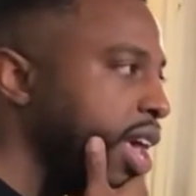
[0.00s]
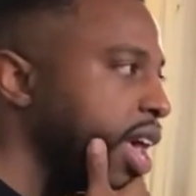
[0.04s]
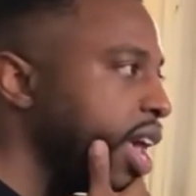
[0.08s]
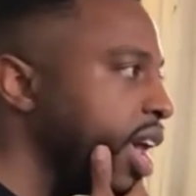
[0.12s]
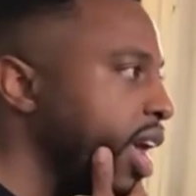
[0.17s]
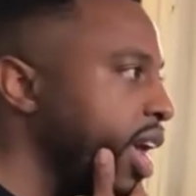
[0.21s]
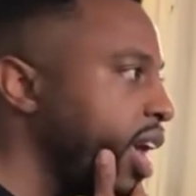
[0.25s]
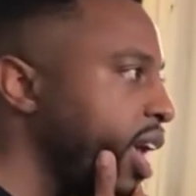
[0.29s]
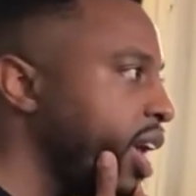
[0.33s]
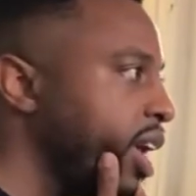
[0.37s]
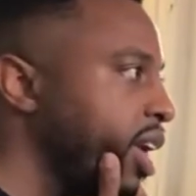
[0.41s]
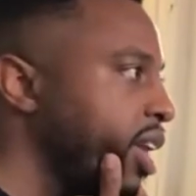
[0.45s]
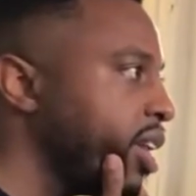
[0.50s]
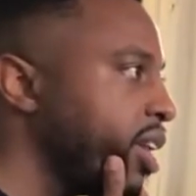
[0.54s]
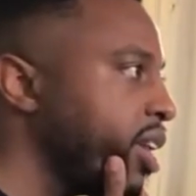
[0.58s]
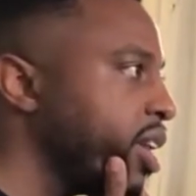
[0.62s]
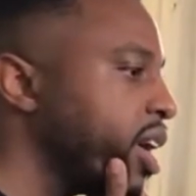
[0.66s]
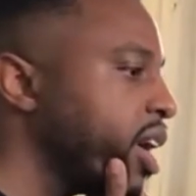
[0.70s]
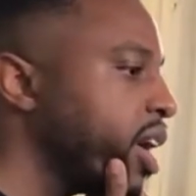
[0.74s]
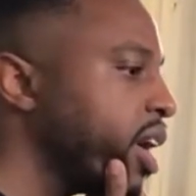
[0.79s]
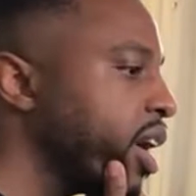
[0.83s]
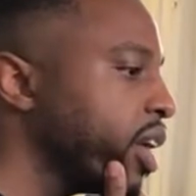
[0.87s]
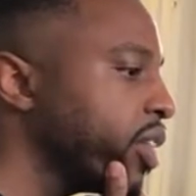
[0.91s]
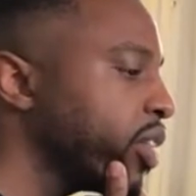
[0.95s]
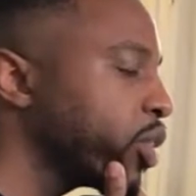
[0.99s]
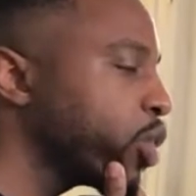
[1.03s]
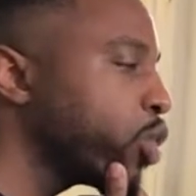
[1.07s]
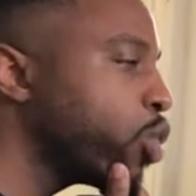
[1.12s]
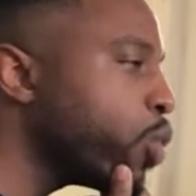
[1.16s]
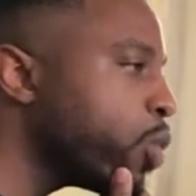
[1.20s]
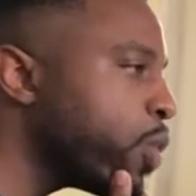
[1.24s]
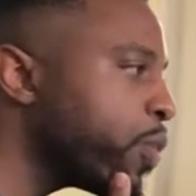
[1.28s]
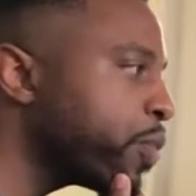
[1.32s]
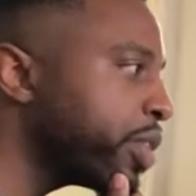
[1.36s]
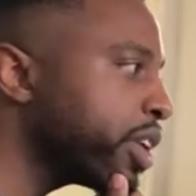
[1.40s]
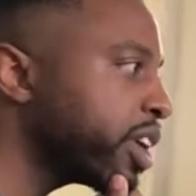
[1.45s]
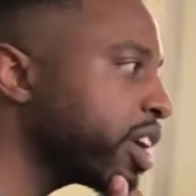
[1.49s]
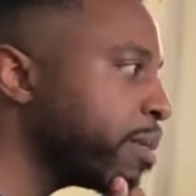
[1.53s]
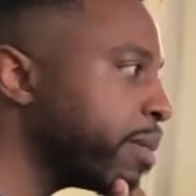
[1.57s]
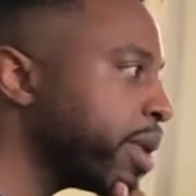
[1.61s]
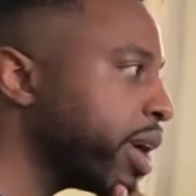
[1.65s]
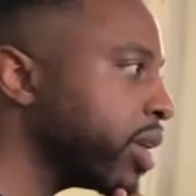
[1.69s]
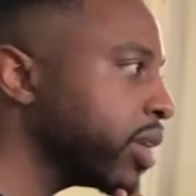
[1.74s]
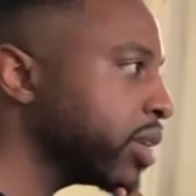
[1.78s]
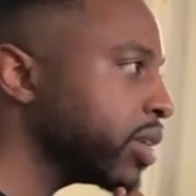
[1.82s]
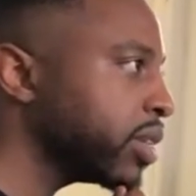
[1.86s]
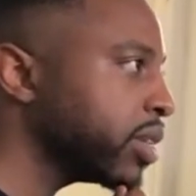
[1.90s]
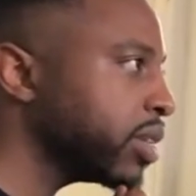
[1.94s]
And the cool thing
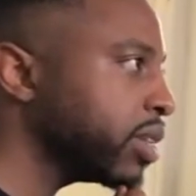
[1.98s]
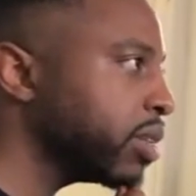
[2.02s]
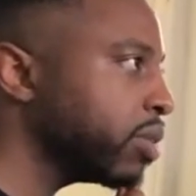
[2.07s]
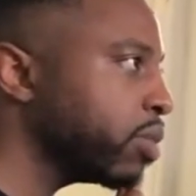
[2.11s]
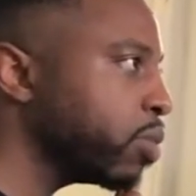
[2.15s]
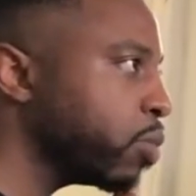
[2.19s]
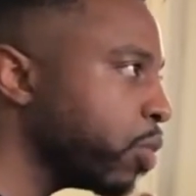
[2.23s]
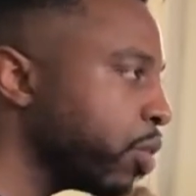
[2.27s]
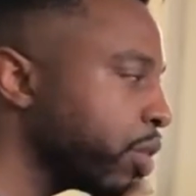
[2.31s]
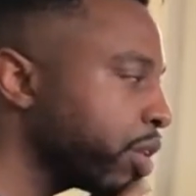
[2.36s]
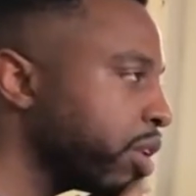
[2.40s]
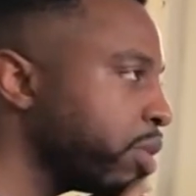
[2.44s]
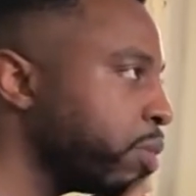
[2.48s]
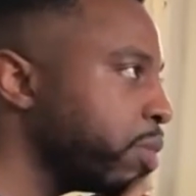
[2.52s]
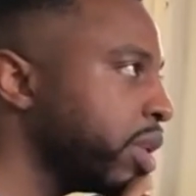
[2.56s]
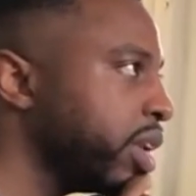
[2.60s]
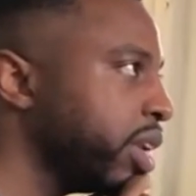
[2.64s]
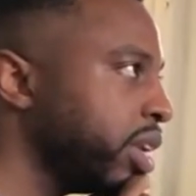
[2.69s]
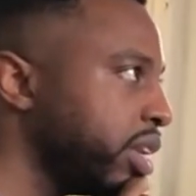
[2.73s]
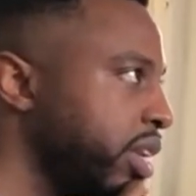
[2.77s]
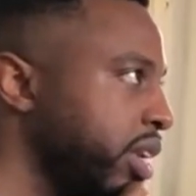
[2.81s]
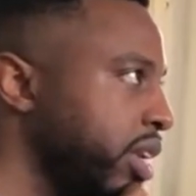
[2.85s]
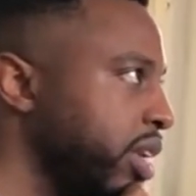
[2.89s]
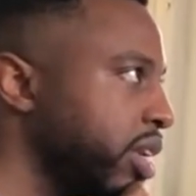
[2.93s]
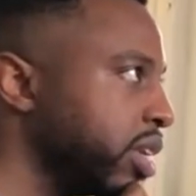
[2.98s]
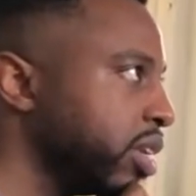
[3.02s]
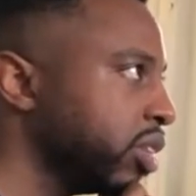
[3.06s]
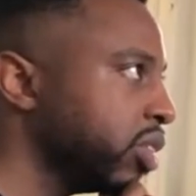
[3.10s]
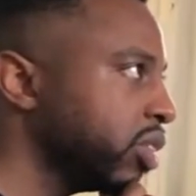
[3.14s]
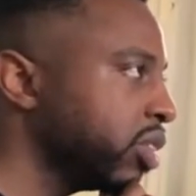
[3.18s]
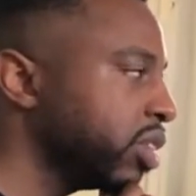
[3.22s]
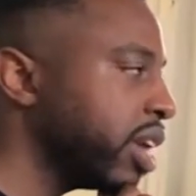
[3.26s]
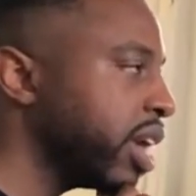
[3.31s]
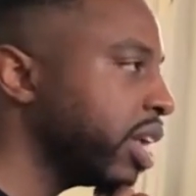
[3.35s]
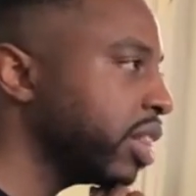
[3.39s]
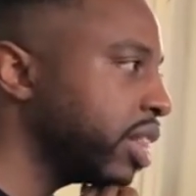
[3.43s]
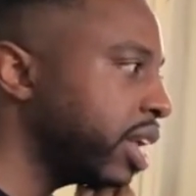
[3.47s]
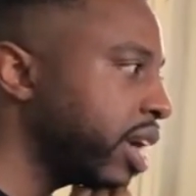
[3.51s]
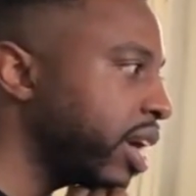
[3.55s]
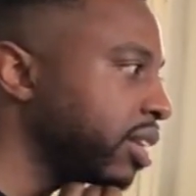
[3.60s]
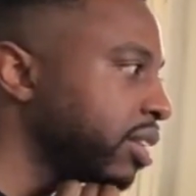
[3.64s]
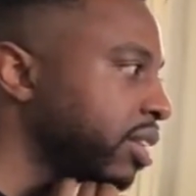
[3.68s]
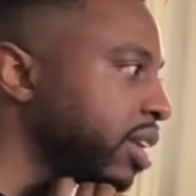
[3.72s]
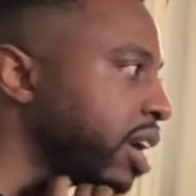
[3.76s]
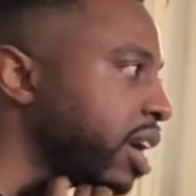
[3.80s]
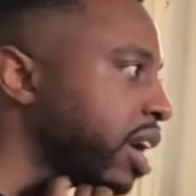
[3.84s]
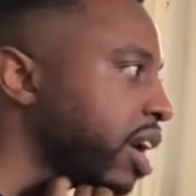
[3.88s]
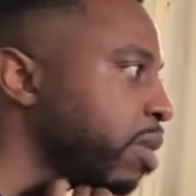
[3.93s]
about working with Adidas at
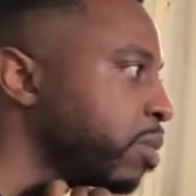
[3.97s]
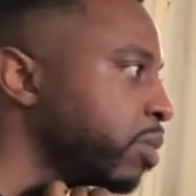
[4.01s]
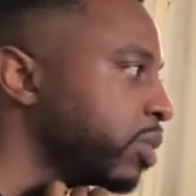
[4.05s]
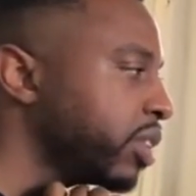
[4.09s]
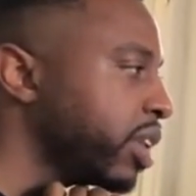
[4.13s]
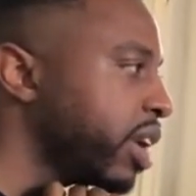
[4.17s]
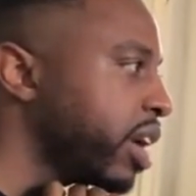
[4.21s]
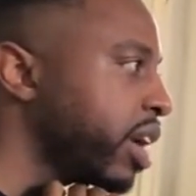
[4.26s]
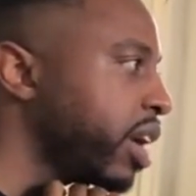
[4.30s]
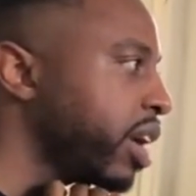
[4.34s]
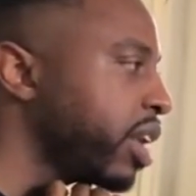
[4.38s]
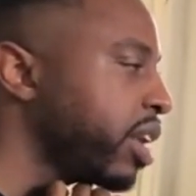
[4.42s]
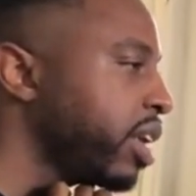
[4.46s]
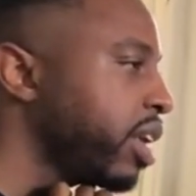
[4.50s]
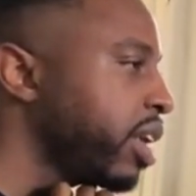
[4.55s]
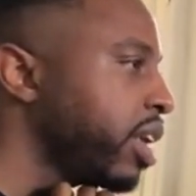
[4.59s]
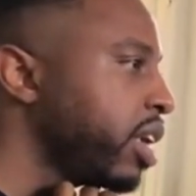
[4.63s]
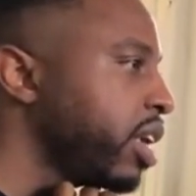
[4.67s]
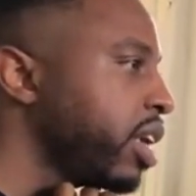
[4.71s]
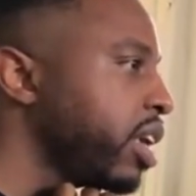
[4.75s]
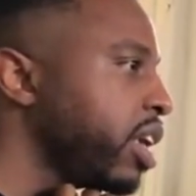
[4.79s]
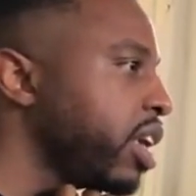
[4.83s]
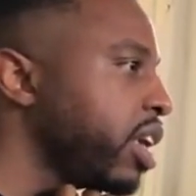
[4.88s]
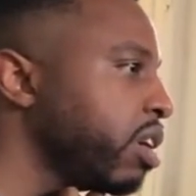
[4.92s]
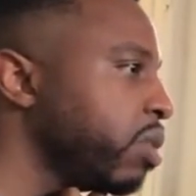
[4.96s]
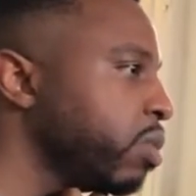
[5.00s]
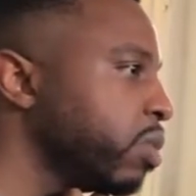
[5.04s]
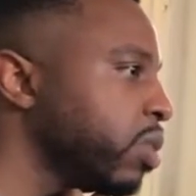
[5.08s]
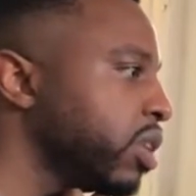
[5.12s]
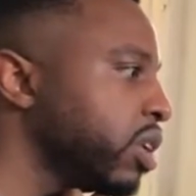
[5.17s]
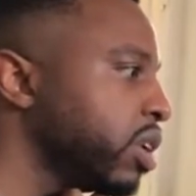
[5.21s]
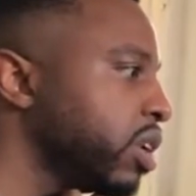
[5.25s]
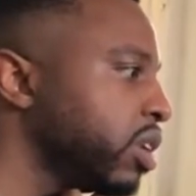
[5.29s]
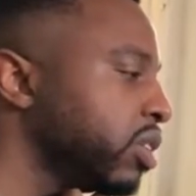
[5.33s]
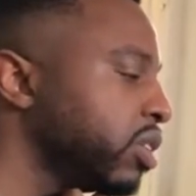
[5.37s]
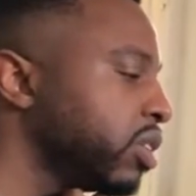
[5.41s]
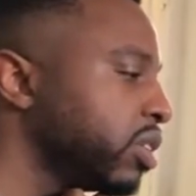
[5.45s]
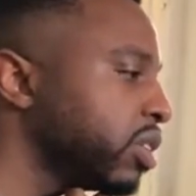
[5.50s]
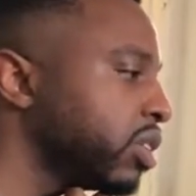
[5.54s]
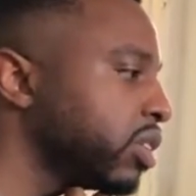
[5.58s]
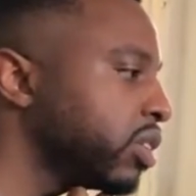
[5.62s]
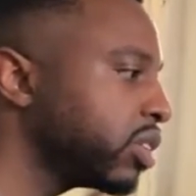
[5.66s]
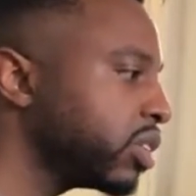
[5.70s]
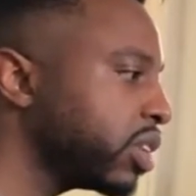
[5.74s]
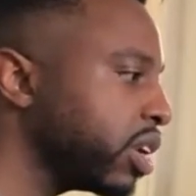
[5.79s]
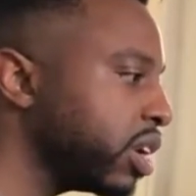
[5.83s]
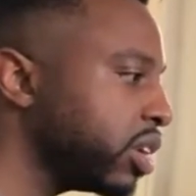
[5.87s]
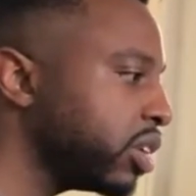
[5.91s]
that time was that it was
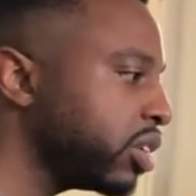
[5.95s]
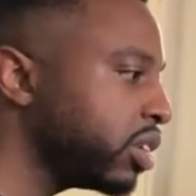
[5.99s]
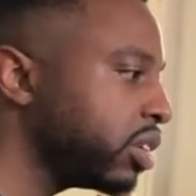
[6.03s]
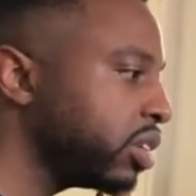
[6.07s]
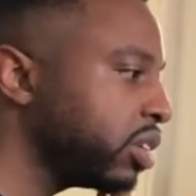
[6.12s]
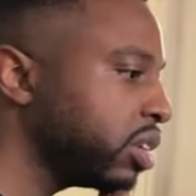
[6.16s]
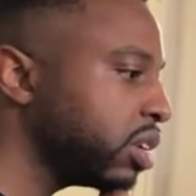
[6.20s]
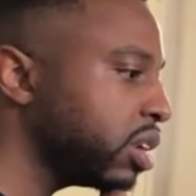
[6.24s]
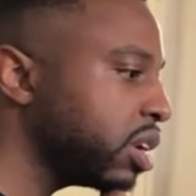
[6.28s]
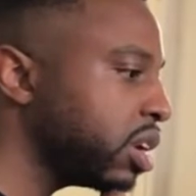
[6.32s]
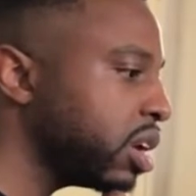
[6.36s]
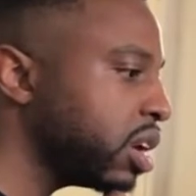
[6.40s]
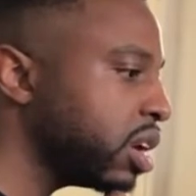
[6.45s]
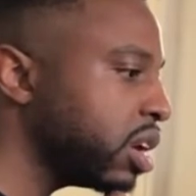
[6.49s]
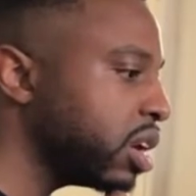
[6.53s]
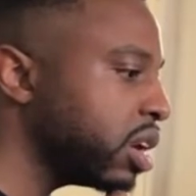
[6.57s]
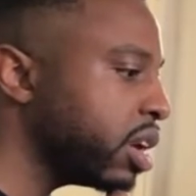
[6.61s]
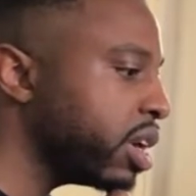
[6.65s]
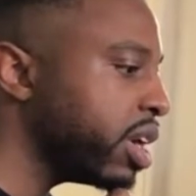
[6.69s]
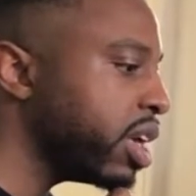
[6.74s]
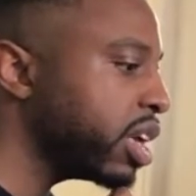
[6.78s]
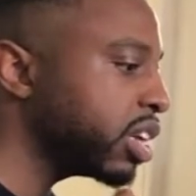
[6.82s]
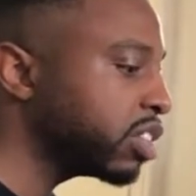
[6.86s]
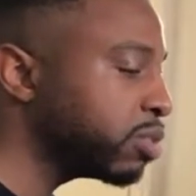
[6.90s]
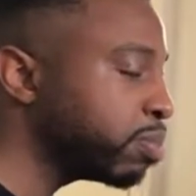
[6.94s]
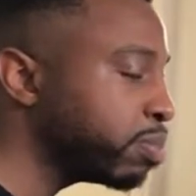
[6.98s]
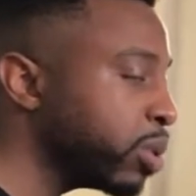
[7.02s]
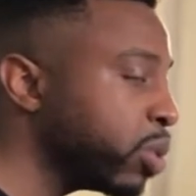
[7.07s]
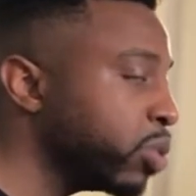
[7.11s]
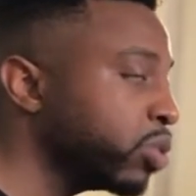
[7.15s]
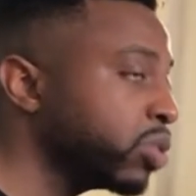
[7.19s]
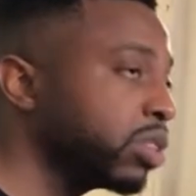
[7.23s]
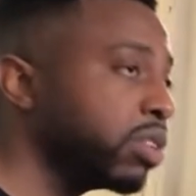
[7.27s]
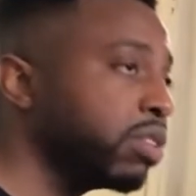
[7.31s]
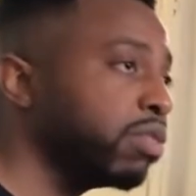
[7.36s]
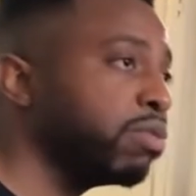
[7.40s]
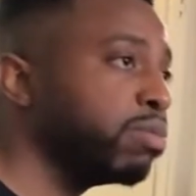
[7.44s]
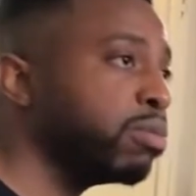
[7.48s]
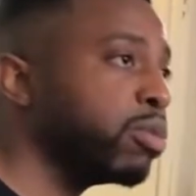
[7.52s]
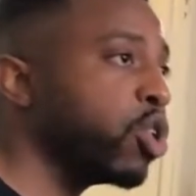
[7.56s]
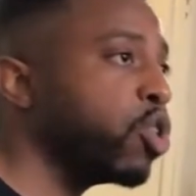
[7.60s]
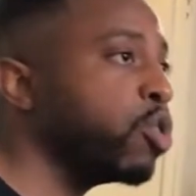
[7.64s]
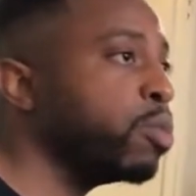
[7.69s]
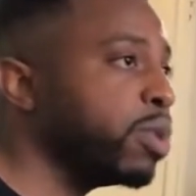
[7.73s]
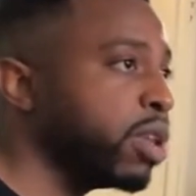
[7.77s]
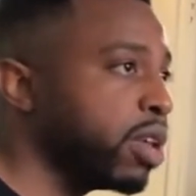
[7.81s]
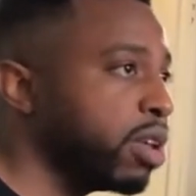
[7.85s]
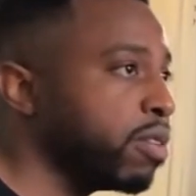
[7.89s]
such a explosive
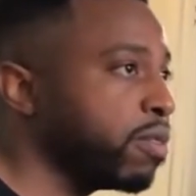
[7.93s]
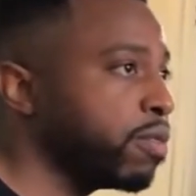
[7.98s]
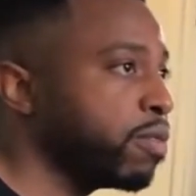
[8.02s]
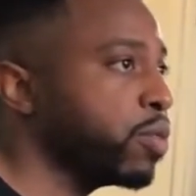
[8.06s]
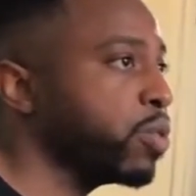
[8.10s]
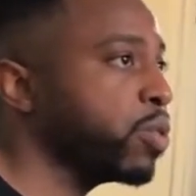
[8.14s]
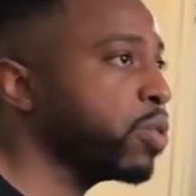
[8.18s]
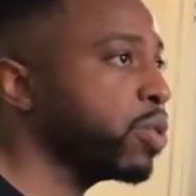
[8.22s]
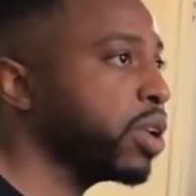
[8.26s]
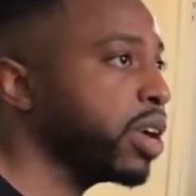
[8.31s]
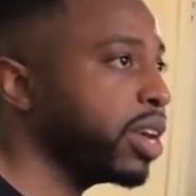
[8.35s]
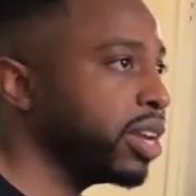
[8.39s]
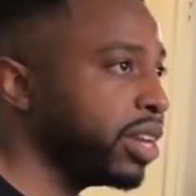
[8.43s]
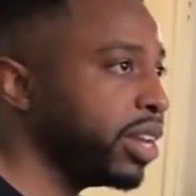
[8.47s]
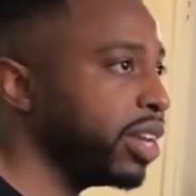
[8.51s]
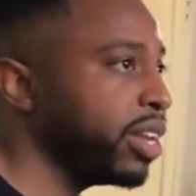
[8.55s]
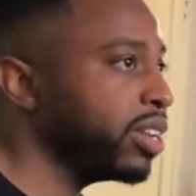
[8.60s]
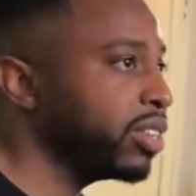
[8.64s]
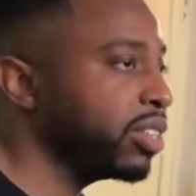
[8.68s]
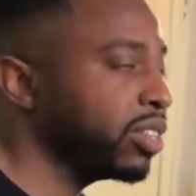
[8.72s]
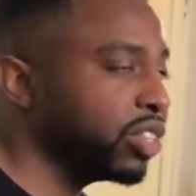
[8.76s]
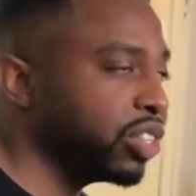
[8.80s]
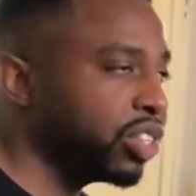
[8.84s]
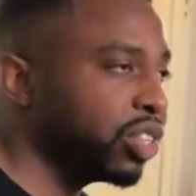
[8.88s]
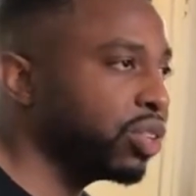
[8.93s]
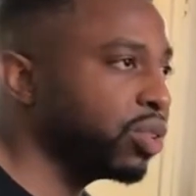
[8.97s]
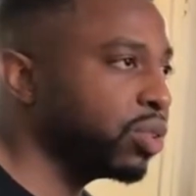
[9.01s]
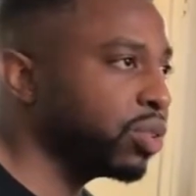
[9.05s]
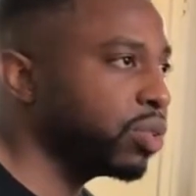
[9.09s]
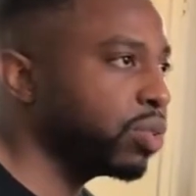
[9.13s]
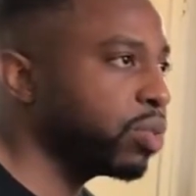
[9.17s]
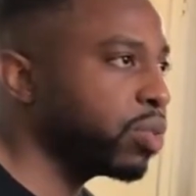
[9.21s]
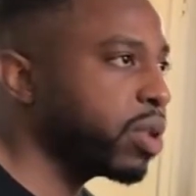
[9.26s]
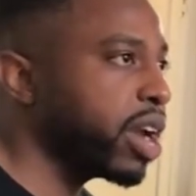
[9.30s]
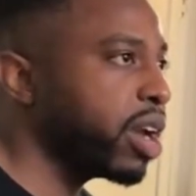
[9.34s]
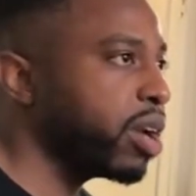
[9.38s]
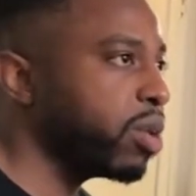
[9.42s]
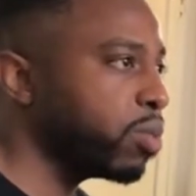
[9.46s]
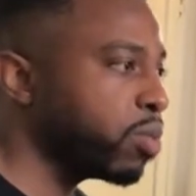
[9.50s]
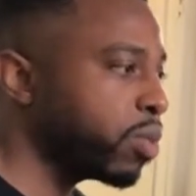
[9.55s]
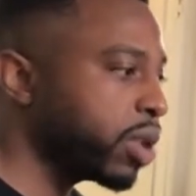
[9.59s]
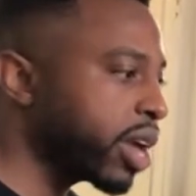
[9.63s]
moment for Adidas in general, right?